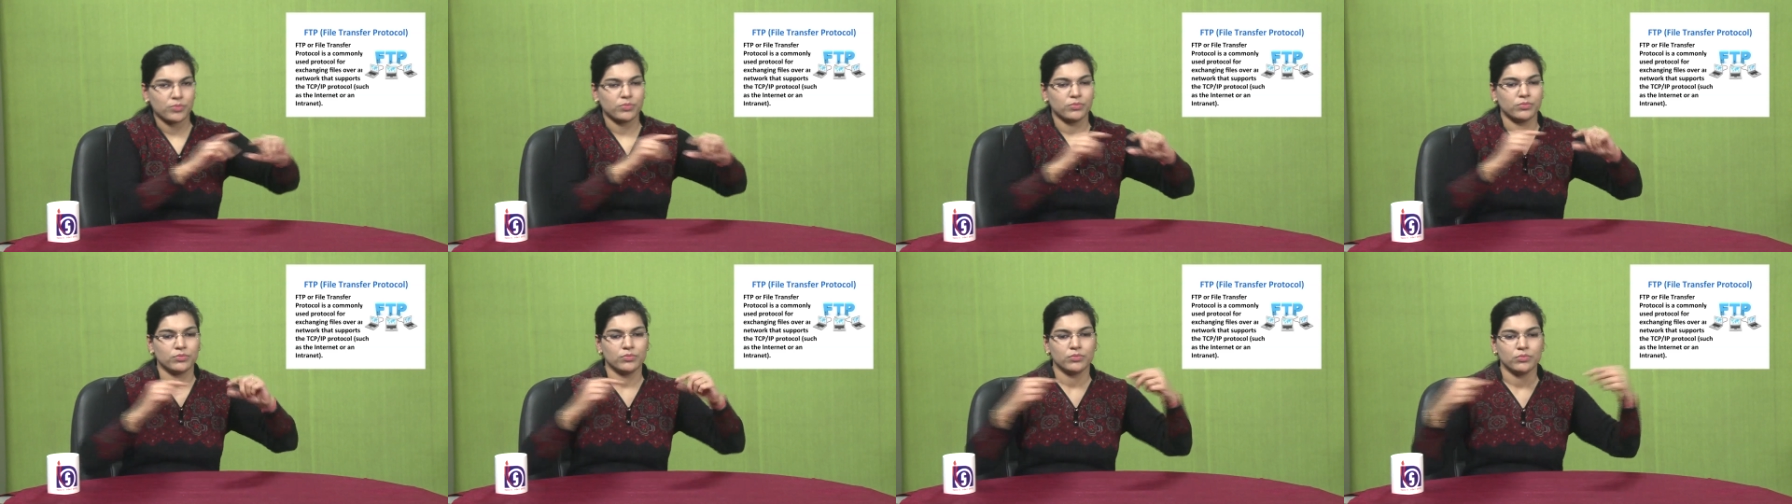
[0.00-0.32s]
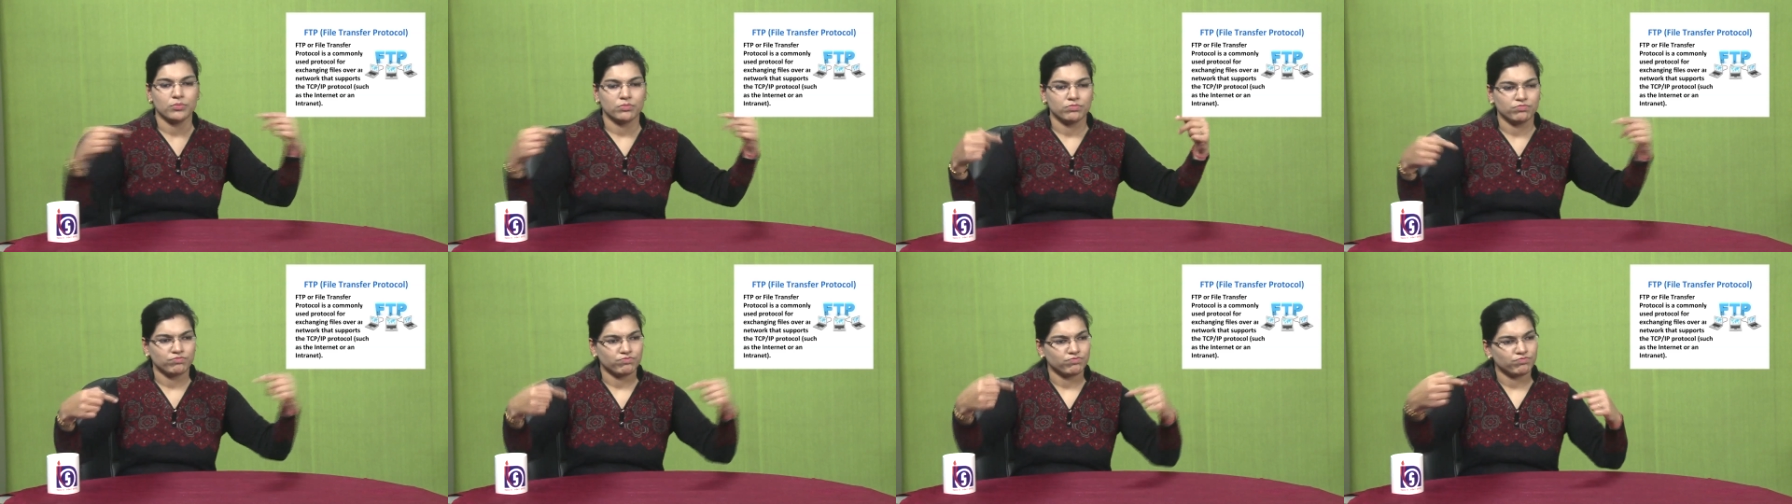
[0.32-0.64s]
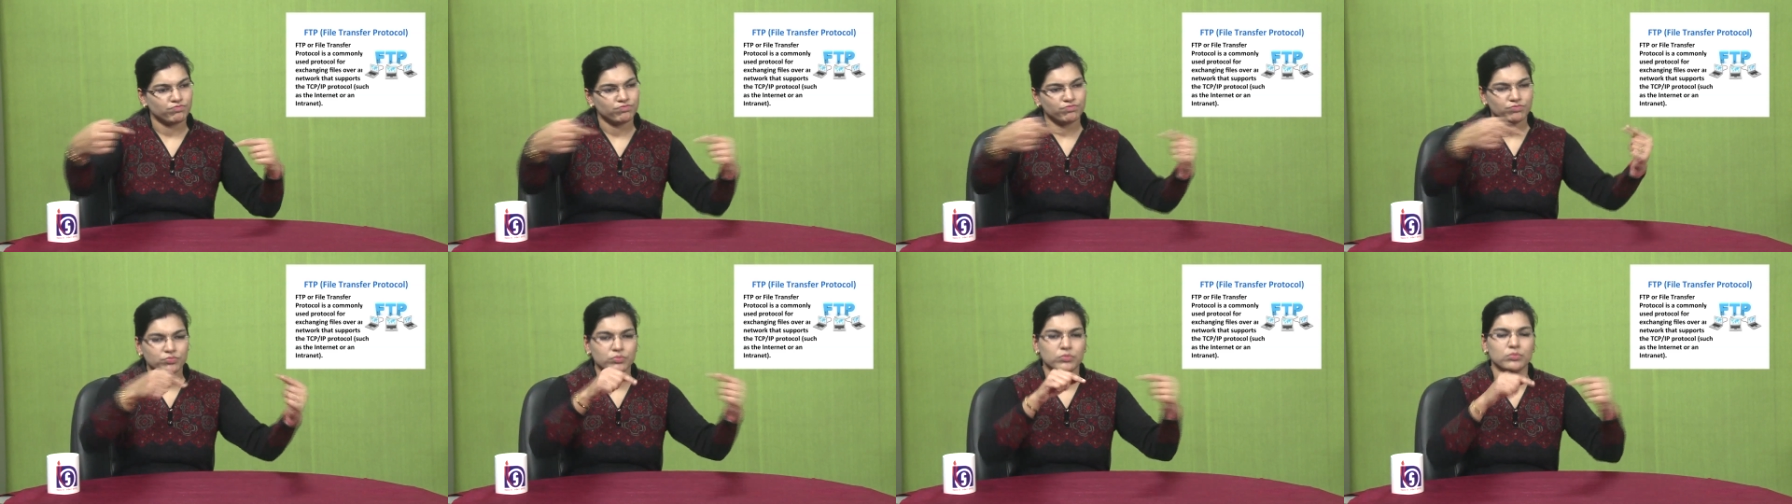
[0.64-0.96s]
IP
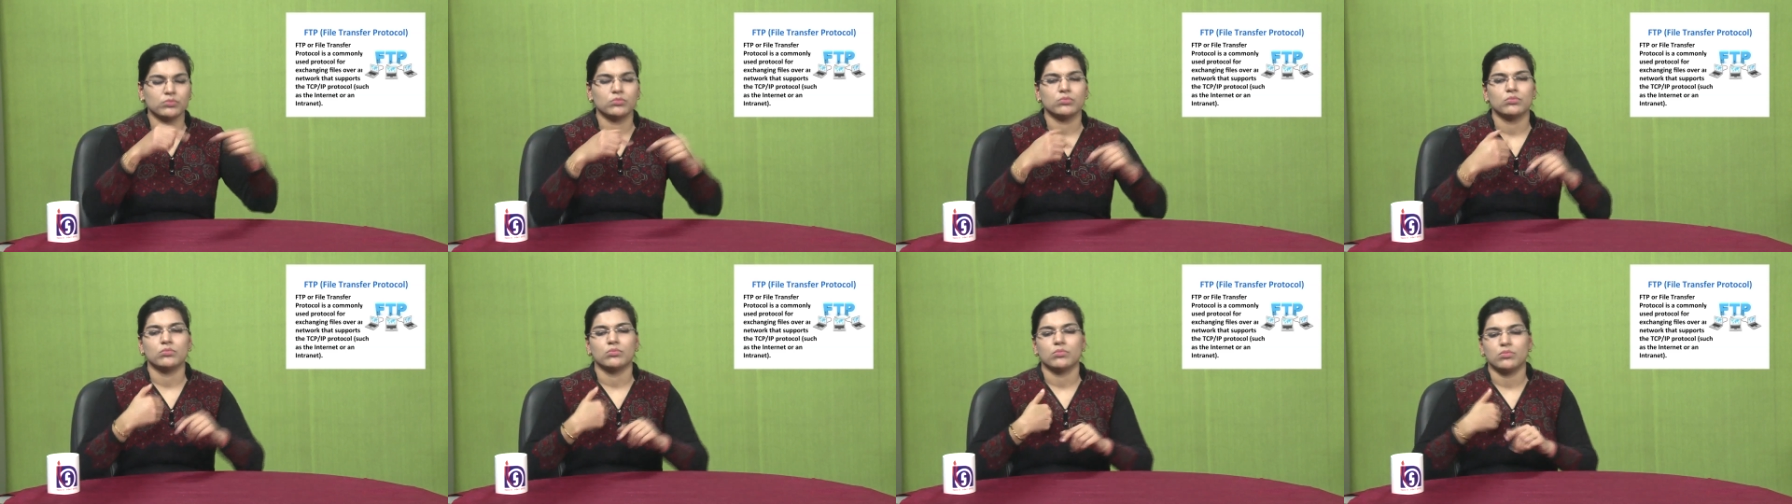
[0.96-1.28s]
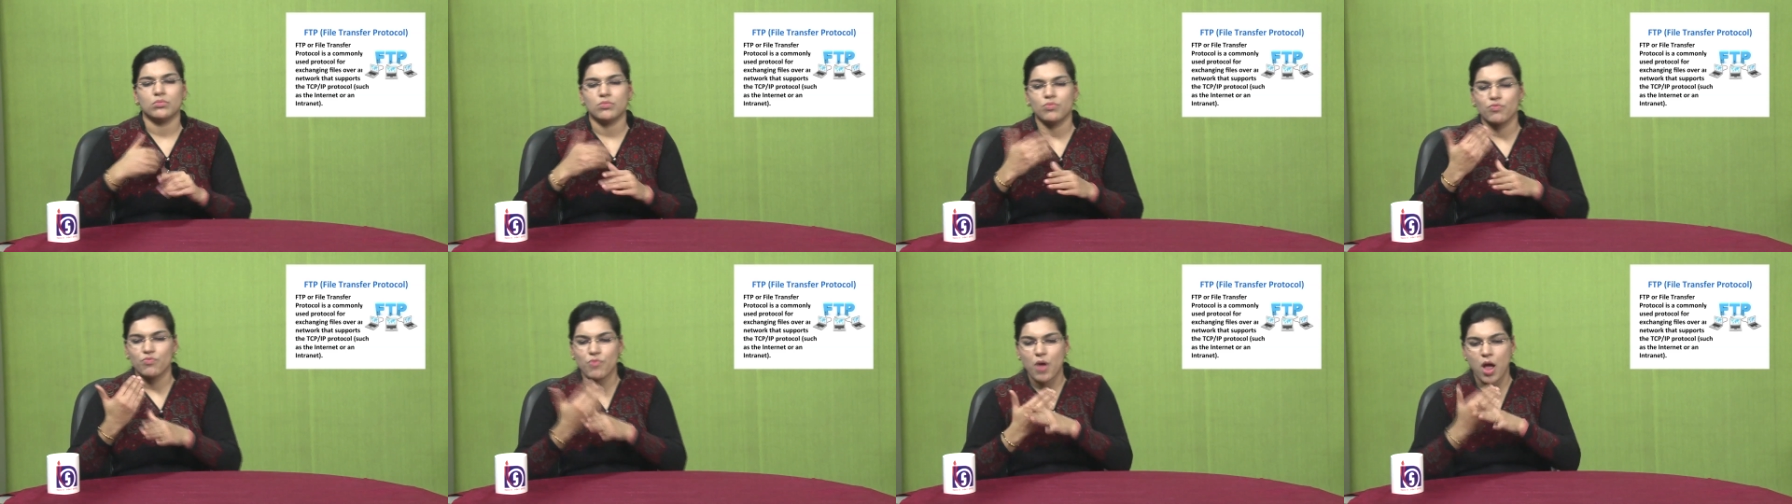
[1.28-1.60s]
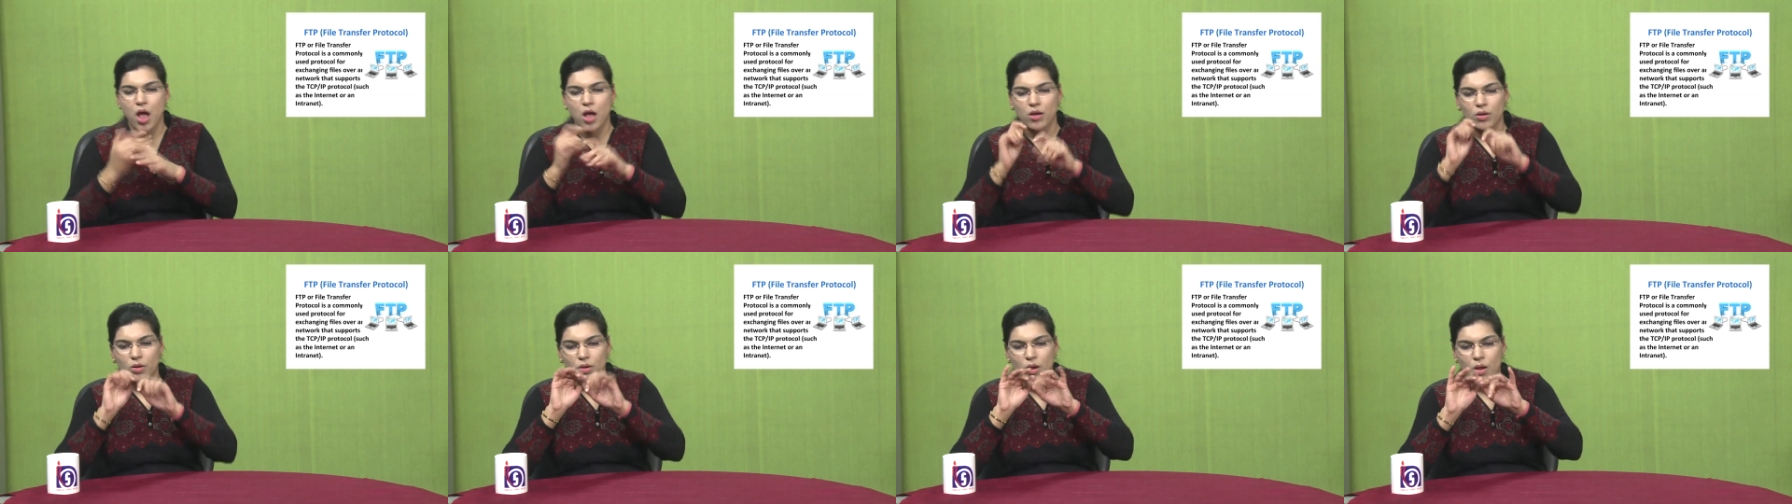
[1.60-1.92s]
protocols such as the
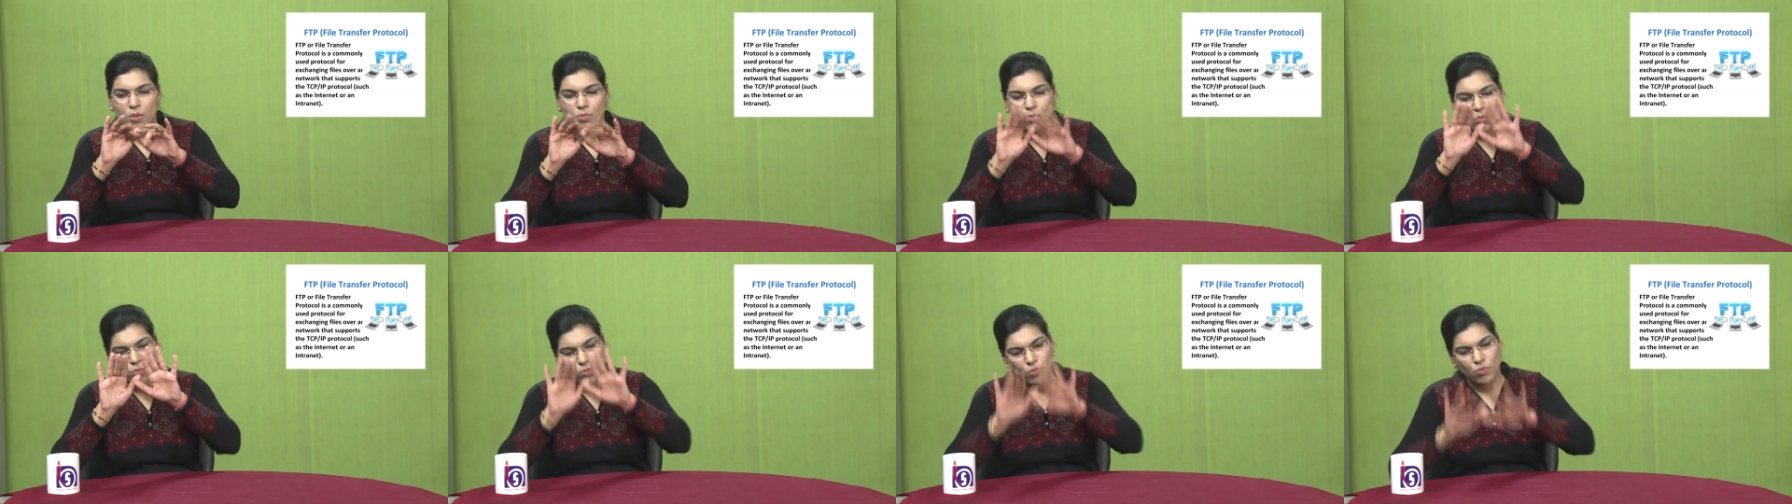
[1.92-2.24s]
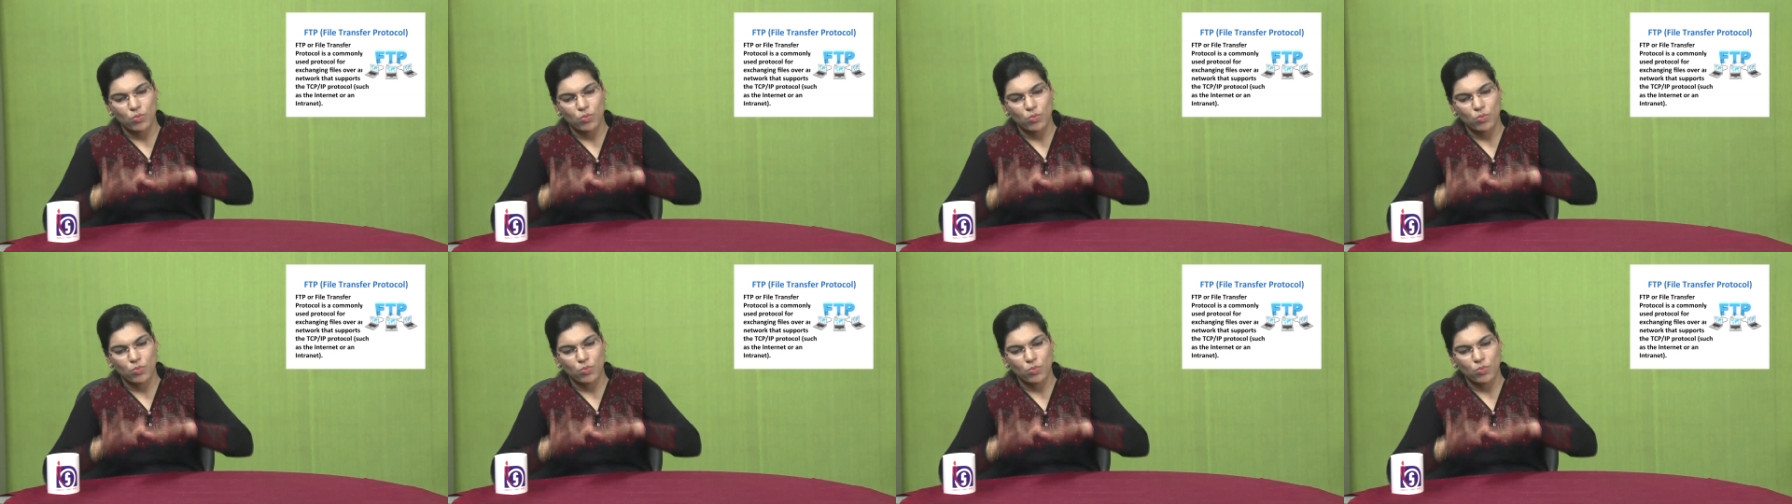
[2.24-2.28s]
internet